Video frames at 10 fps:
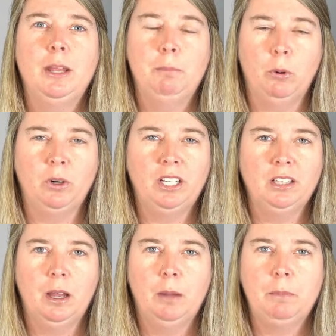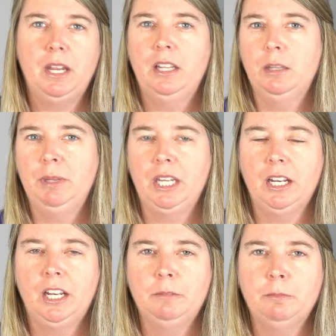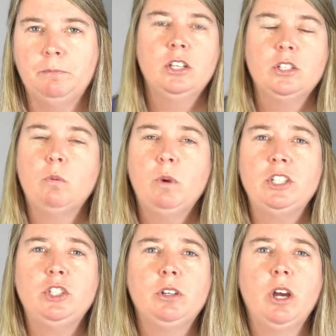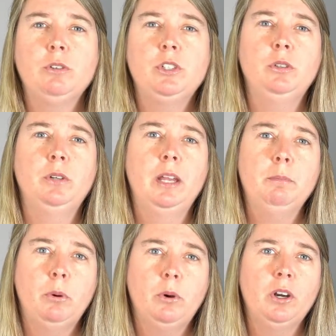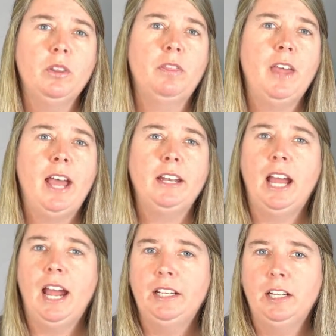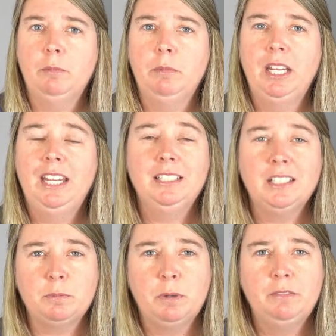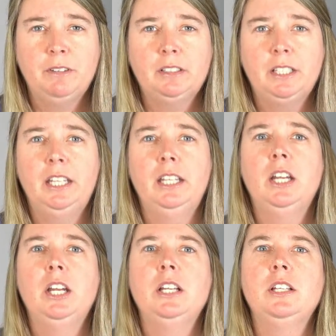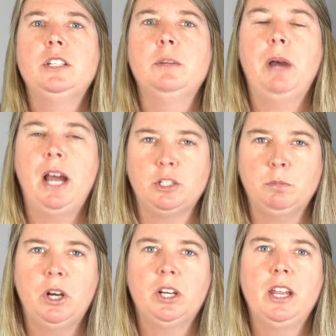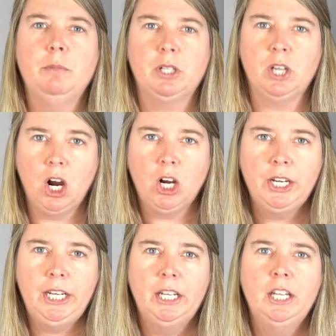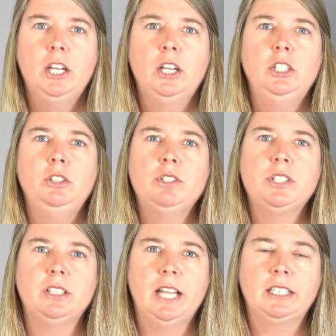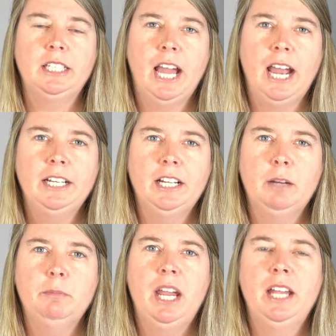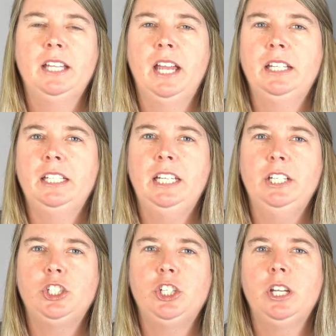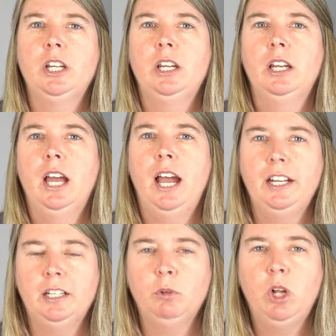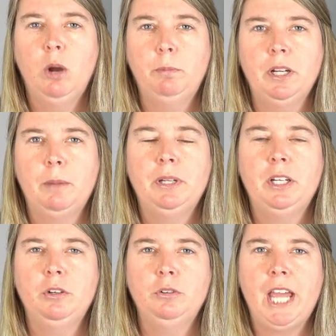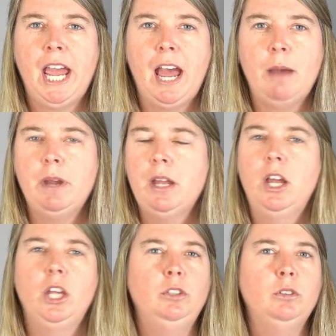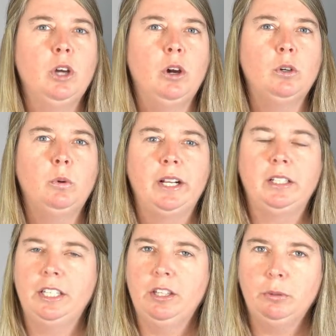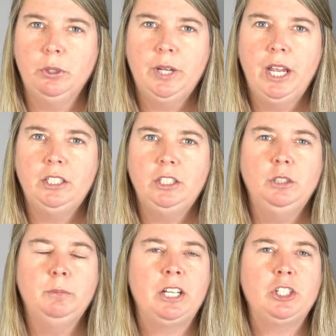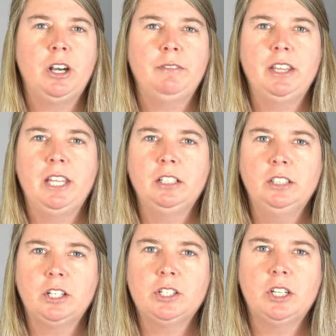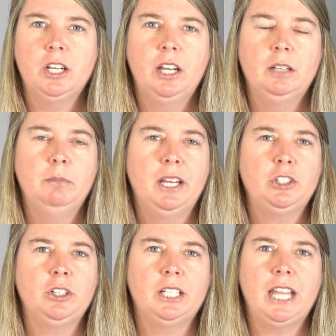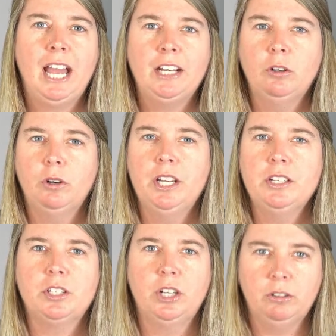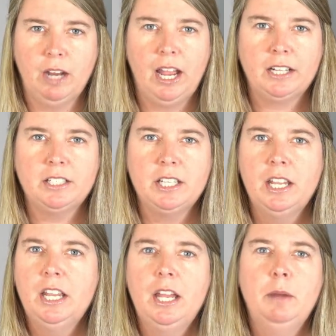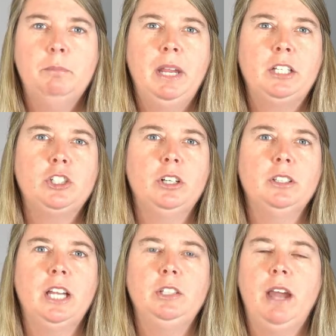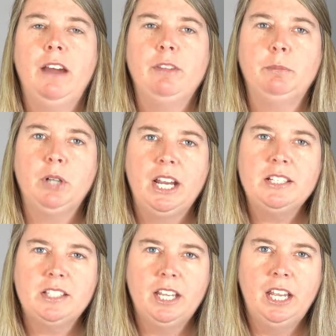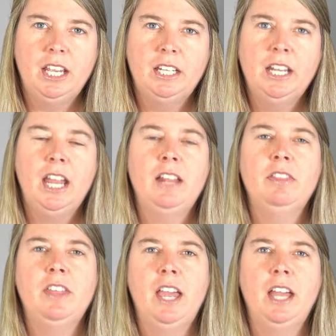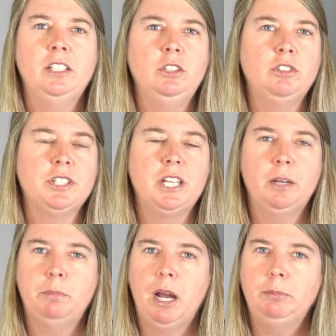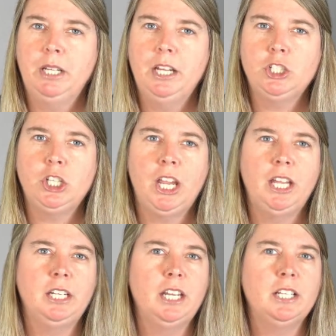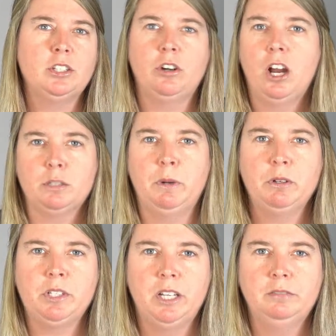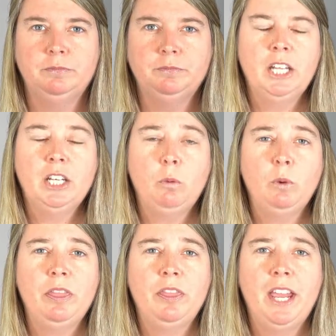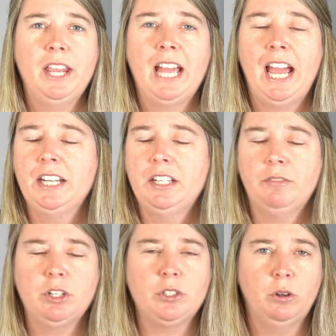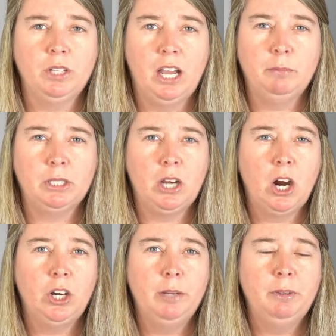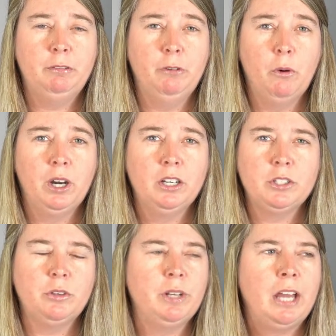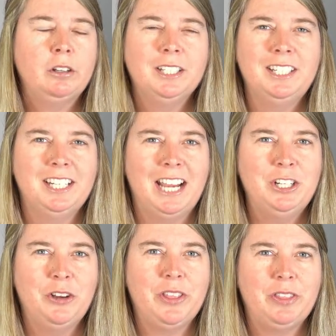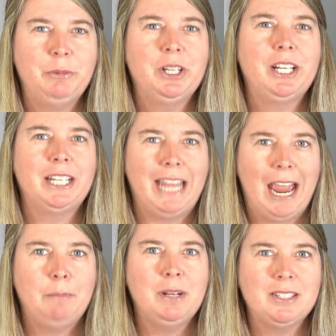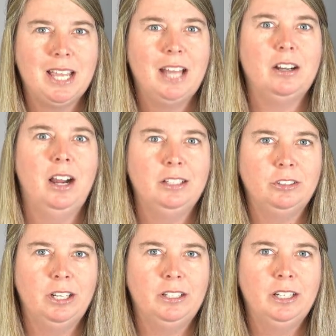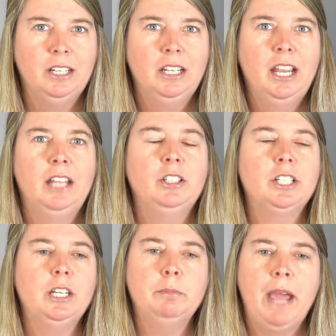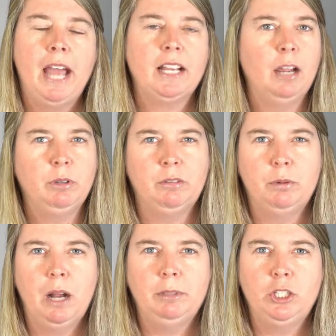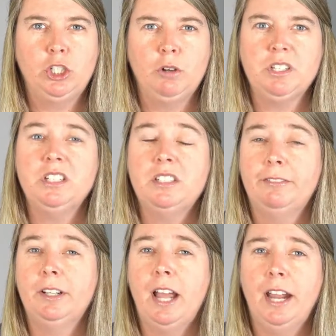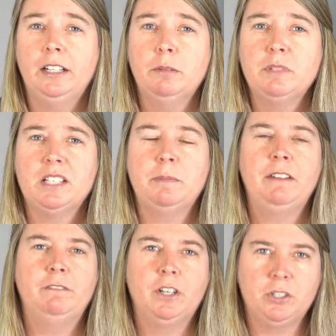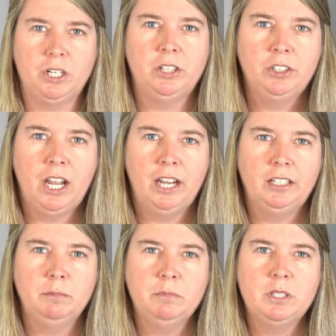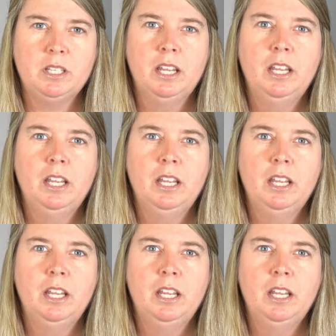importing them in the beginning. So once you go to import that item in List Perfectly to Poshmark and Mercari, you select the item and then each item will open up in a new tab. You go quickly through it. You make sure everything looks good, make sure the category is correct, make sure that you have the price in, and then you just hit publish and it's cross-posted. Now, one thing, I had never sold on Mercari before, so not only did I know that they were going to cap us at 100, and looking back, I would have probably chosen different items as my first 100 items.